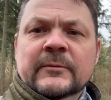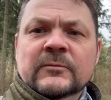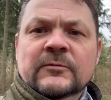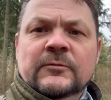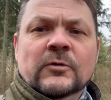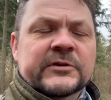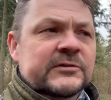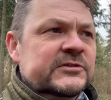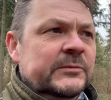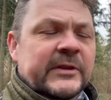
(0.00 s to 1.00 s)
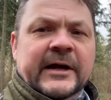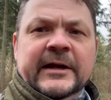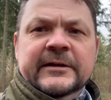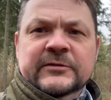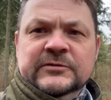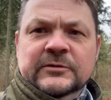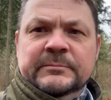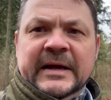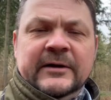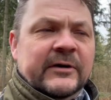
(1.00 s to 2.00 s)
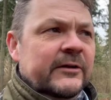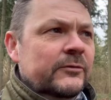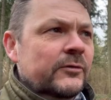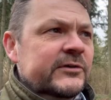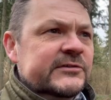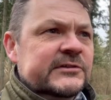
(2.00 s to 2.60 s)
for you, so without any of the sort of background noise and